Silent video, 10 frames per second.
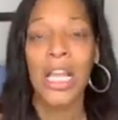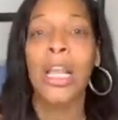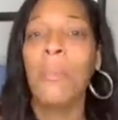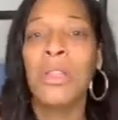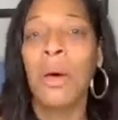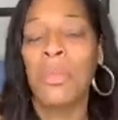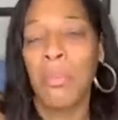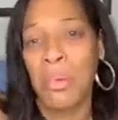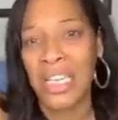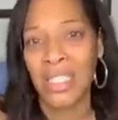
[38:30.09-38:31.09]

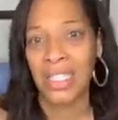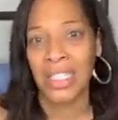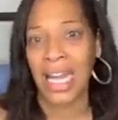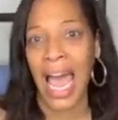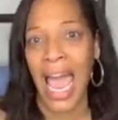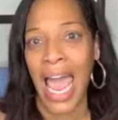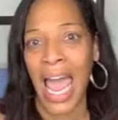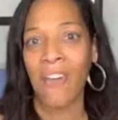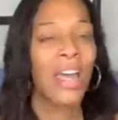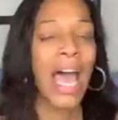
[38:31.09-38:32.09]
The business that I
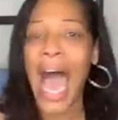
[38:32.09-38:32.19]
have,